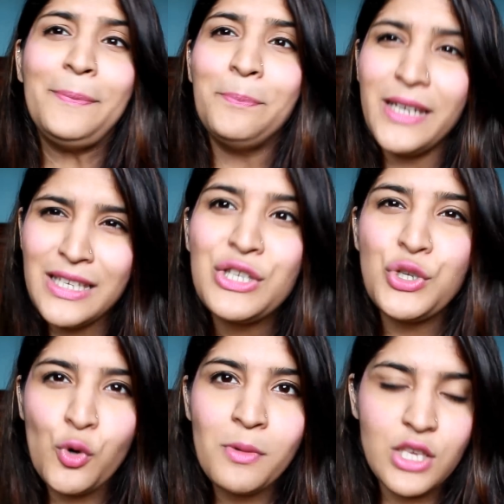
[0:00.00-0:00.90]
a bit
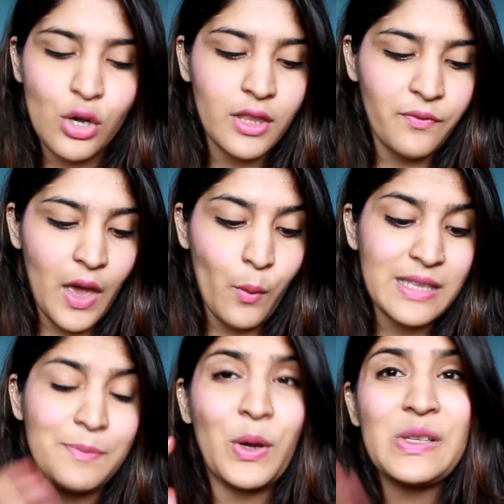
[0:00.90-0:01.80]
too much on the fair
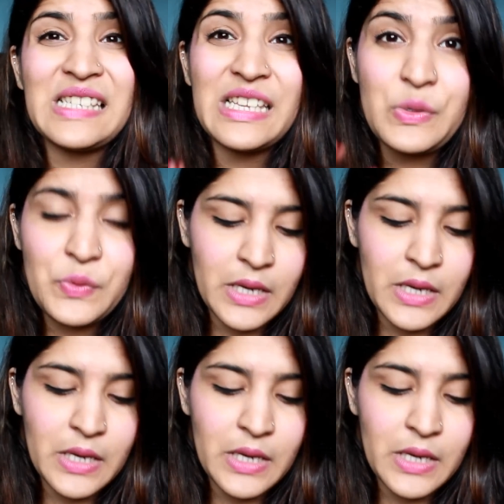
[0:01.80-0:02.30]
ones because it is